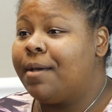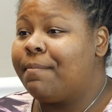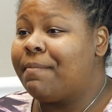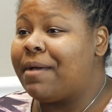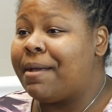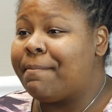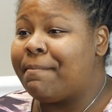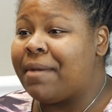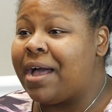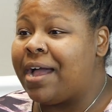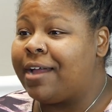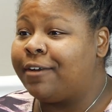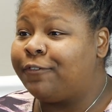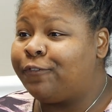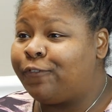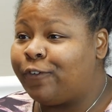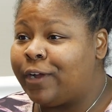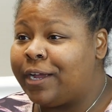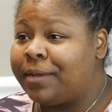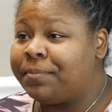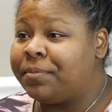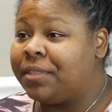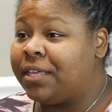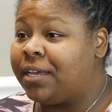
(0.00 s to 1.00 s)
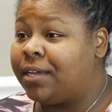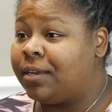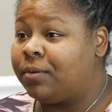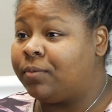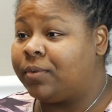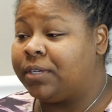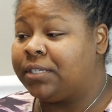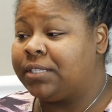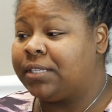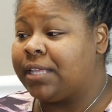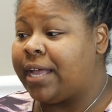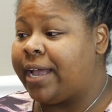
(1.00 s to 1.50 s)
My mind frame then
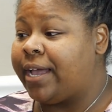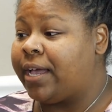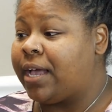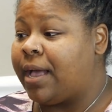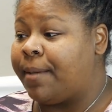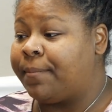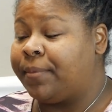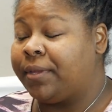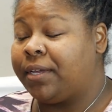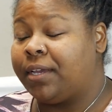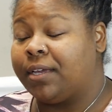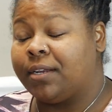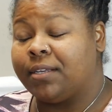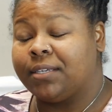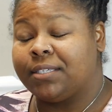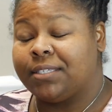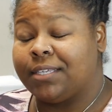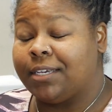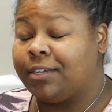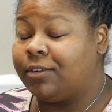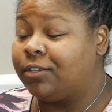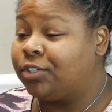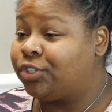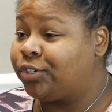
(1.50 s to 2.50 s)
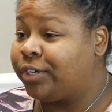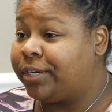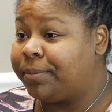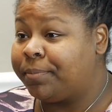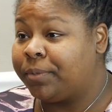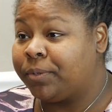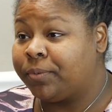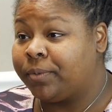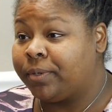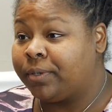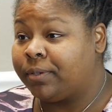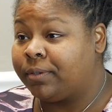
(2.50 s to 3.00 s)
was like, I'm gonna get a single
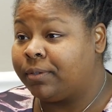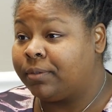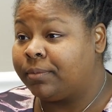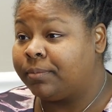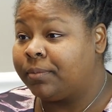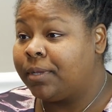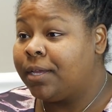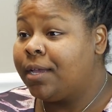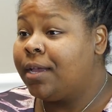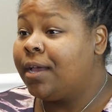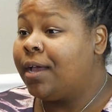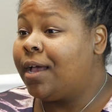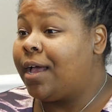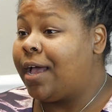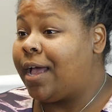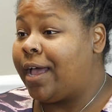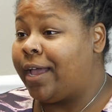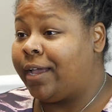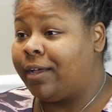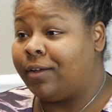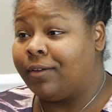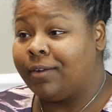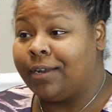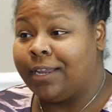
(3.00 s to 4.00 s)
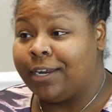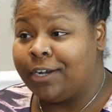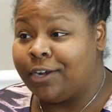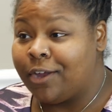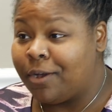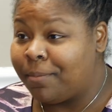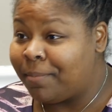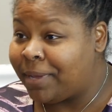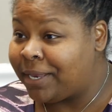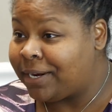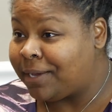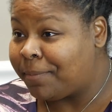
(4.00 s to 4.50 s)
treatment room. I ain't gonna let
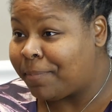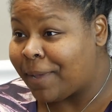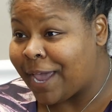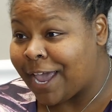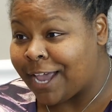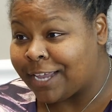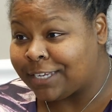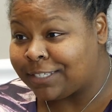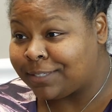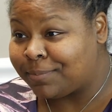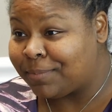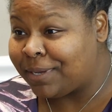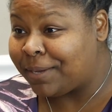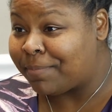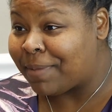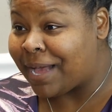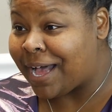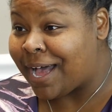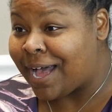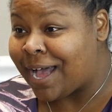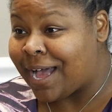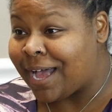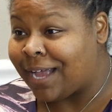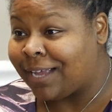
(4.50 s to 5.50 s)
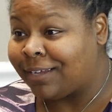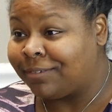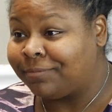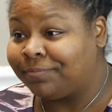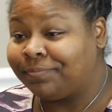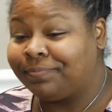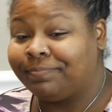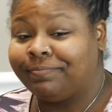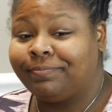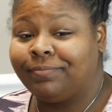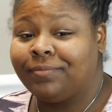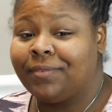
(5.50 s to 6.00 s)
no money pass me by.
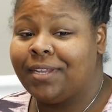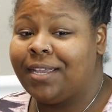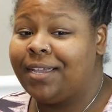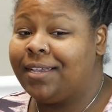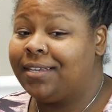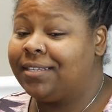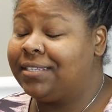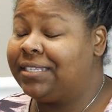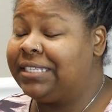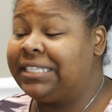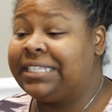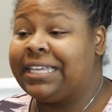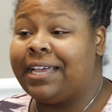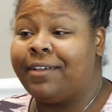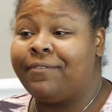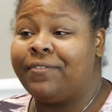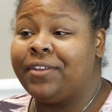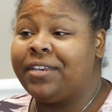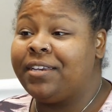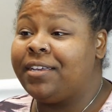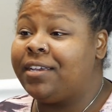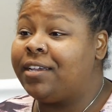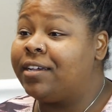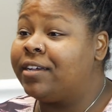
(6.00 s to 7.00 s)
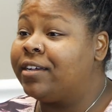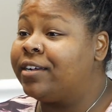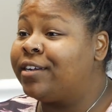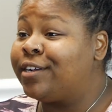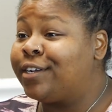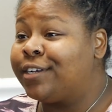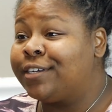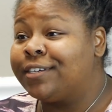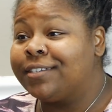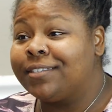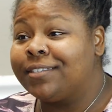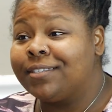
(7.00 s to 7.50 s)
7
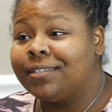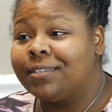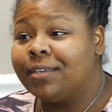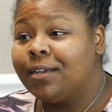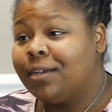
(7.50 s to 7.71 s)
years.